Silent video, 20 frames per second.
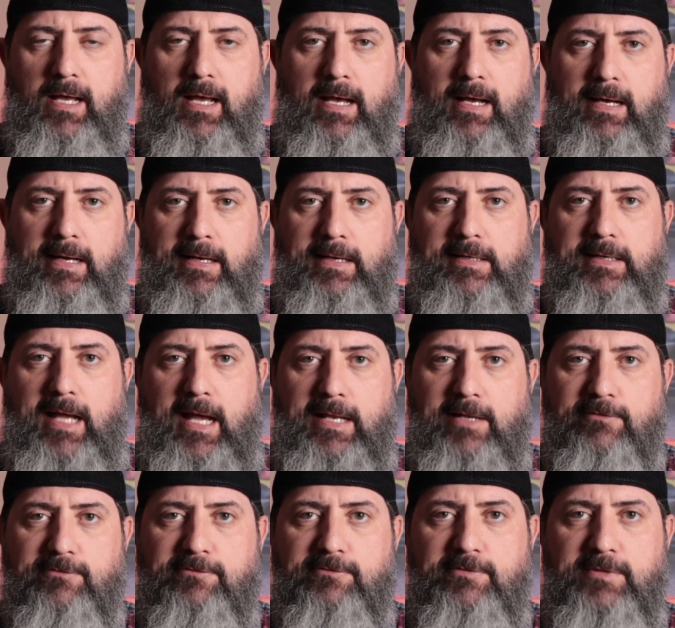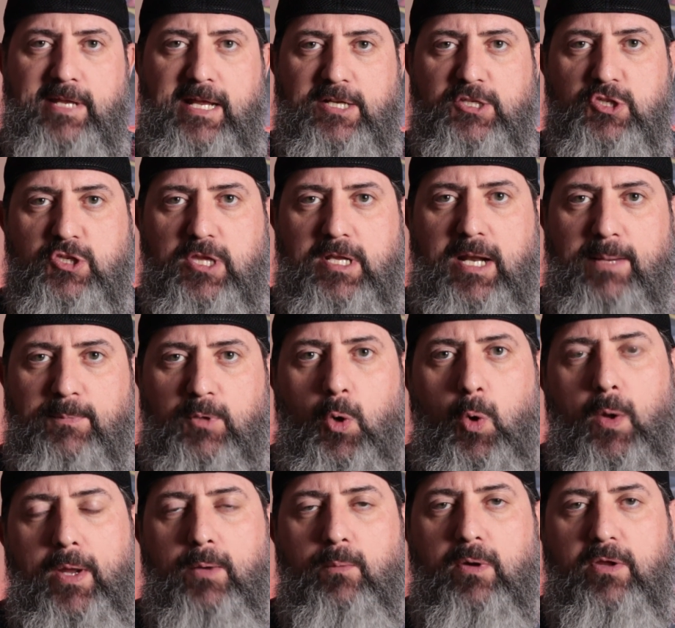kind of niche that I'm
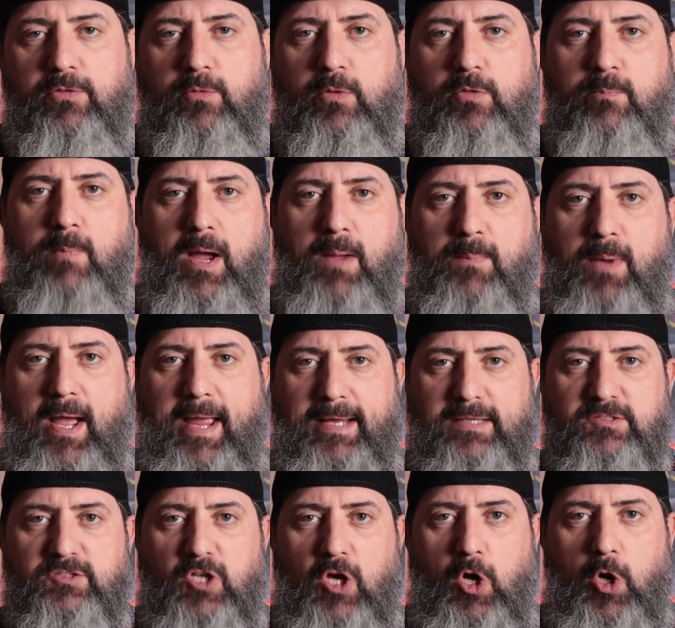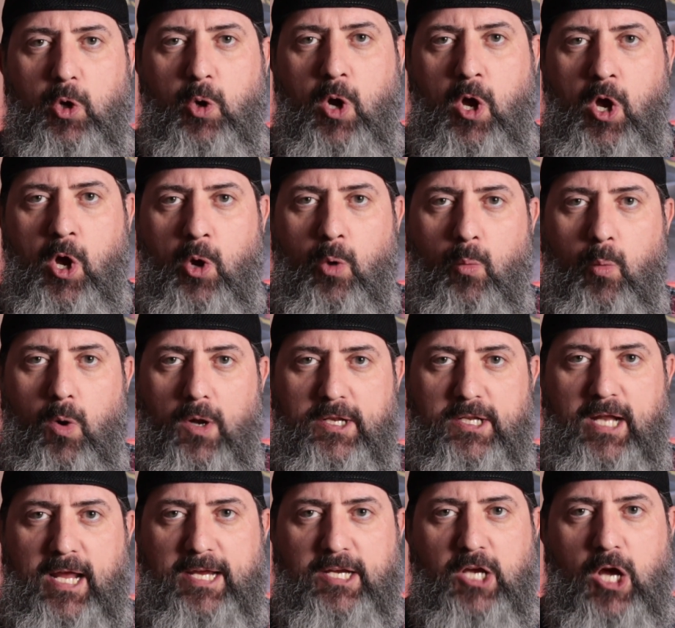going with my bike. So what
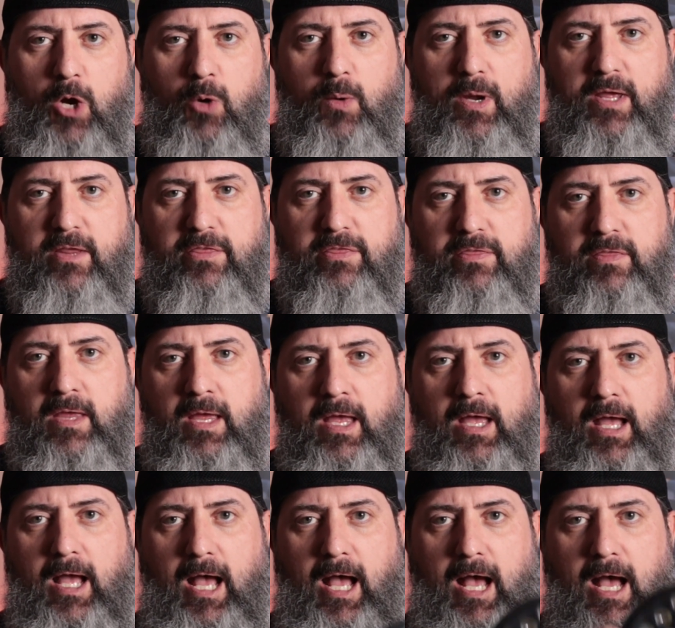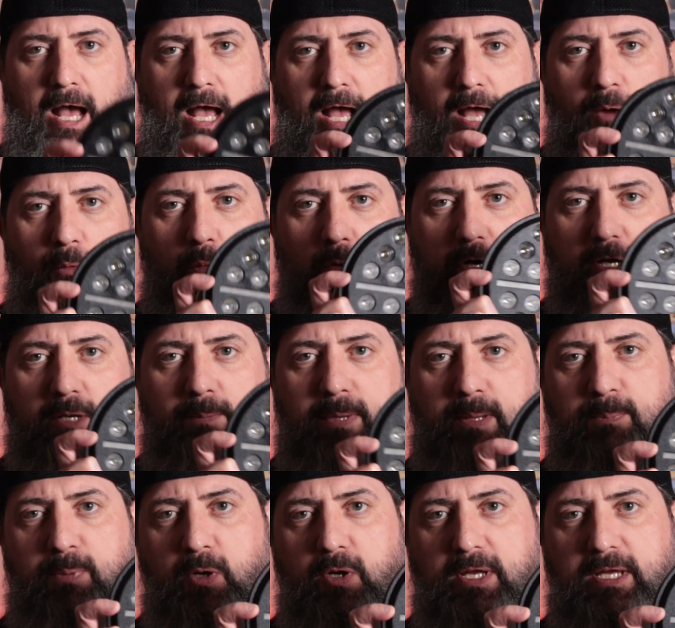did I go with? We're gonna
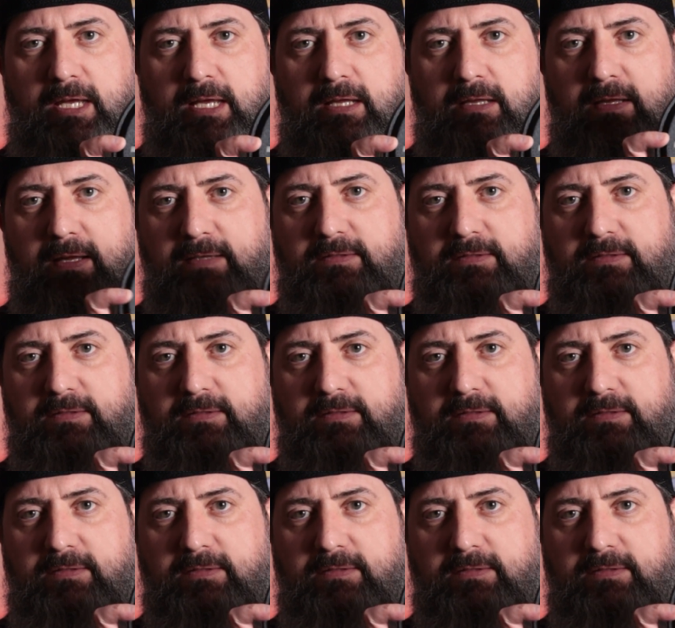be putting in